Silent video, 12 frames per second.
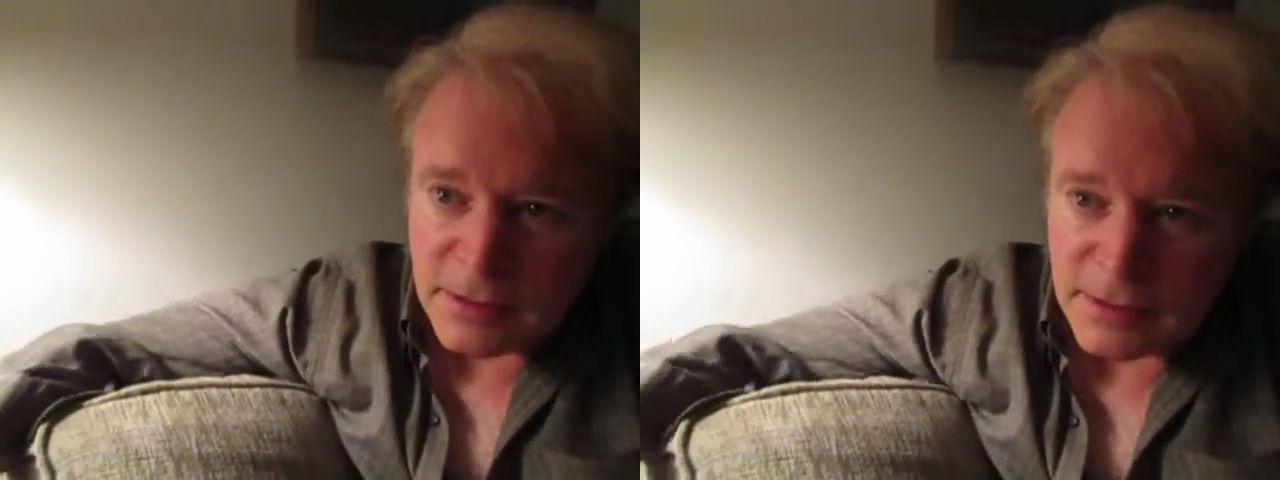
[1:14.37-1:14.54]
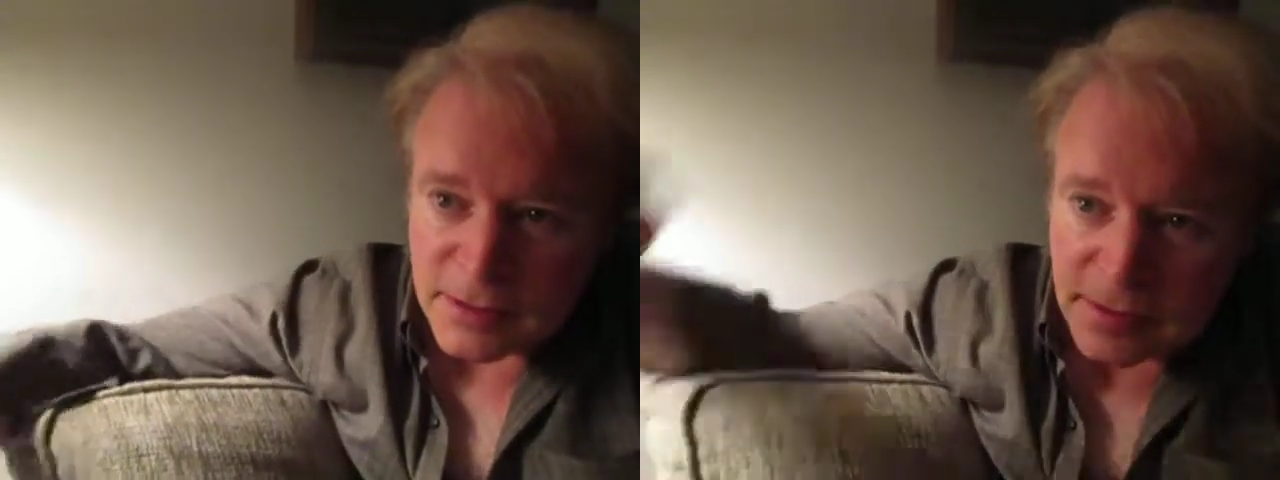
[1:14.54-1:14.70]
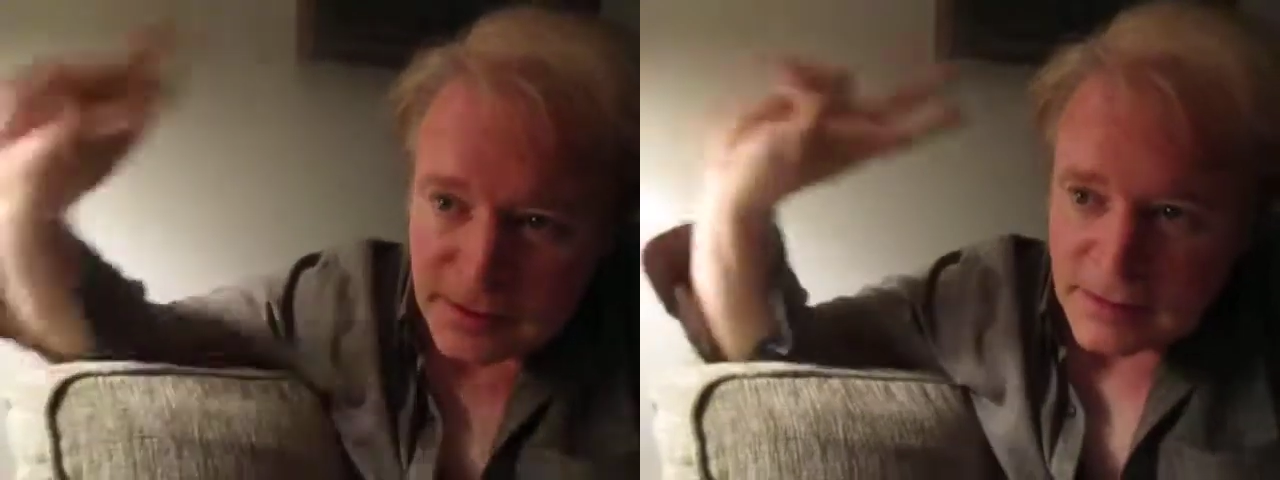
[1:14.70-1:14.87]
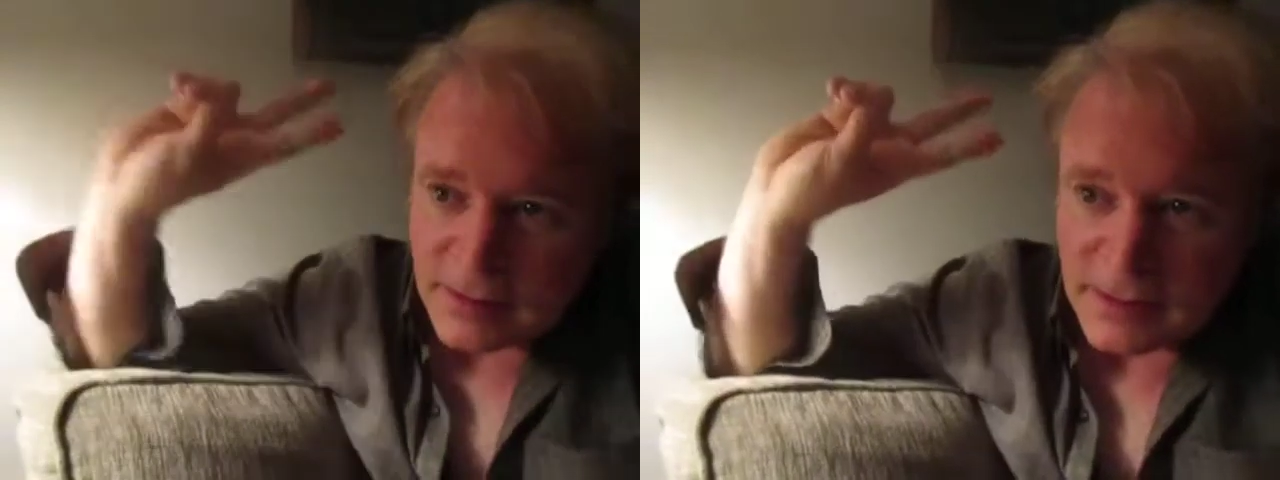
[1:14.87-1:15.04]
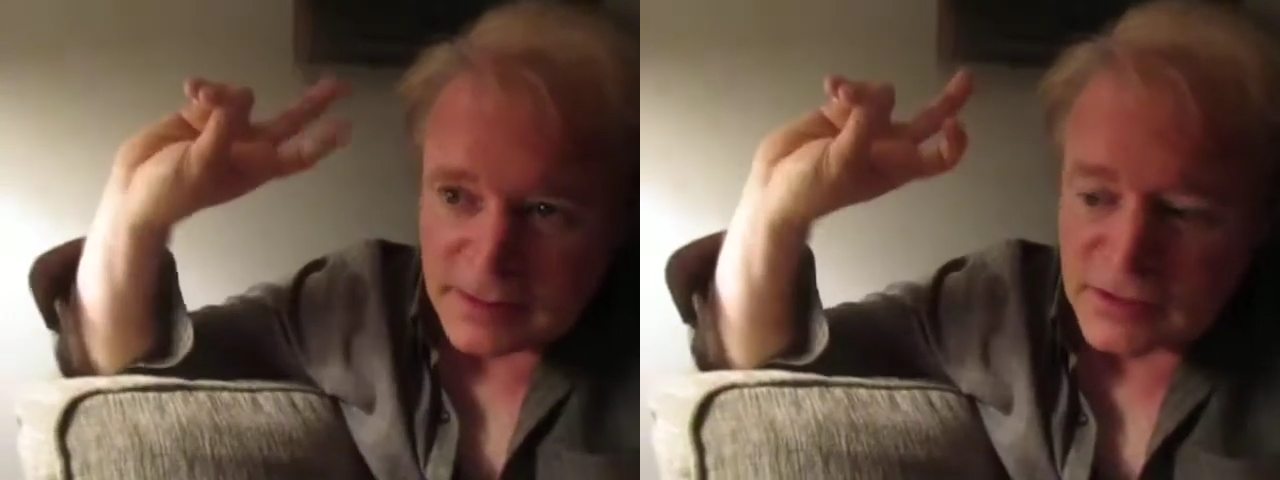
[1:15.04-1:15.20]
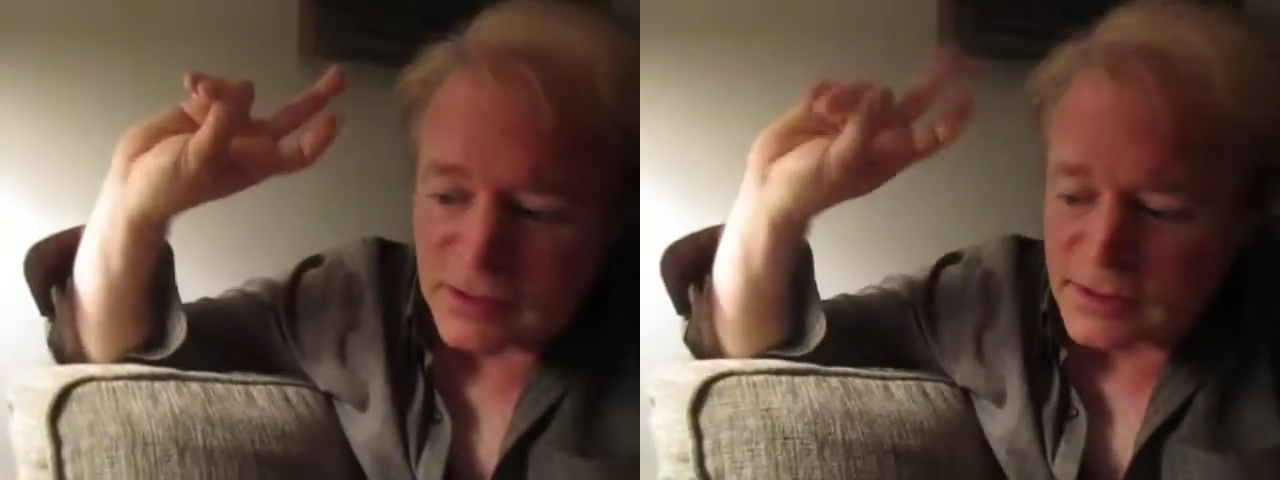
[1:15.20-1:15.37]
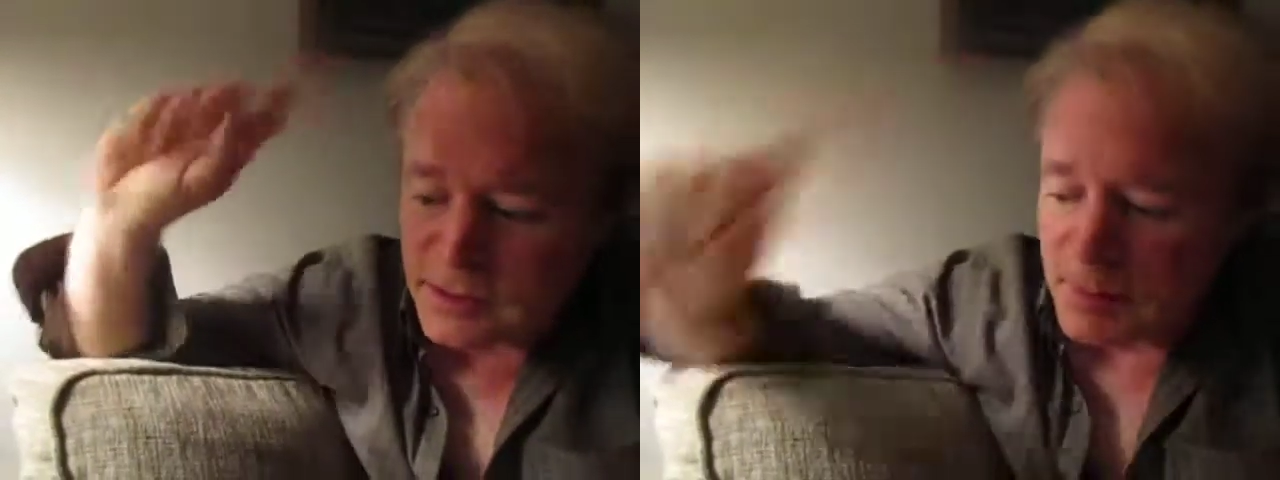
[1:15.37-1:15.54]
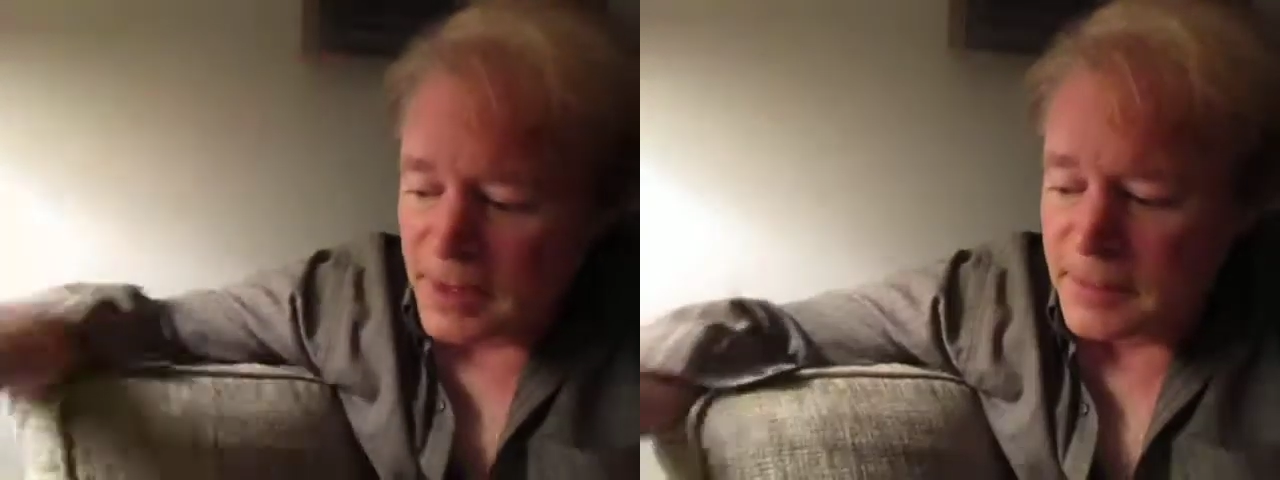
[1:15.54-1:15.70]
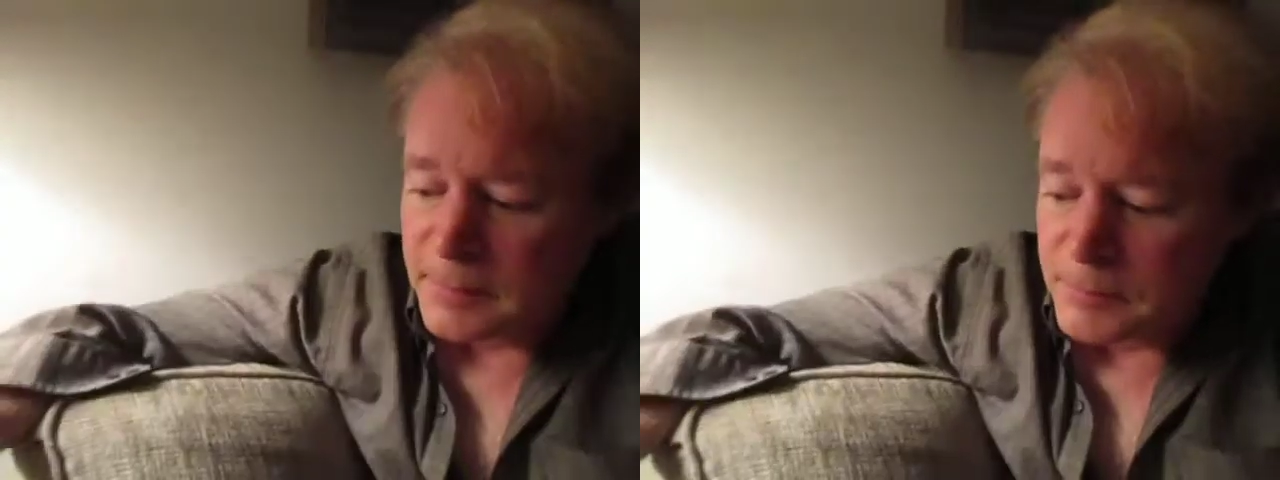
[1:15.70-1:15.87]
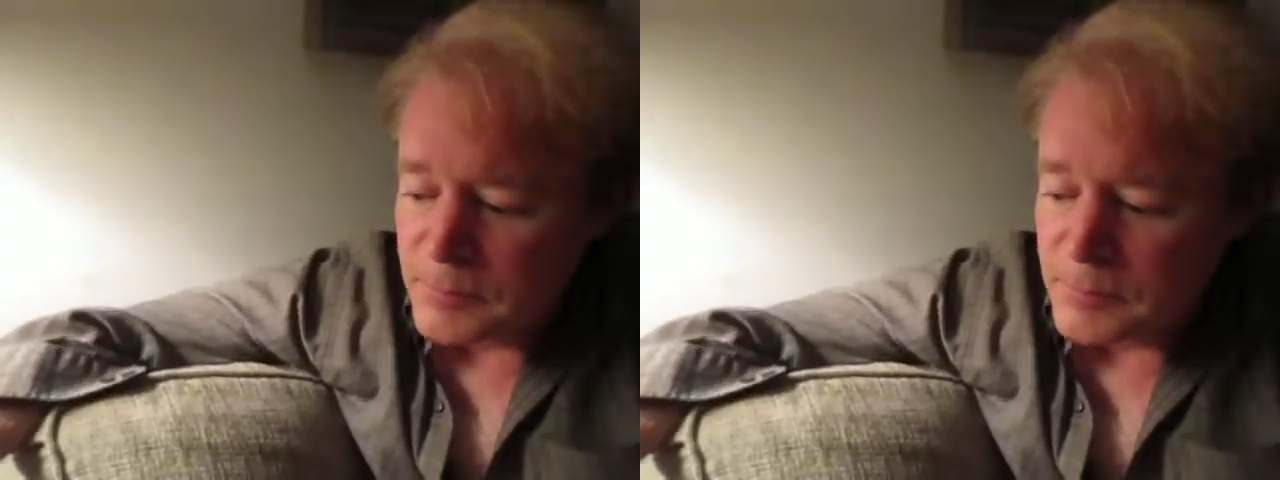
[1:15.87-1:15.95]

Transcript: the exalted man,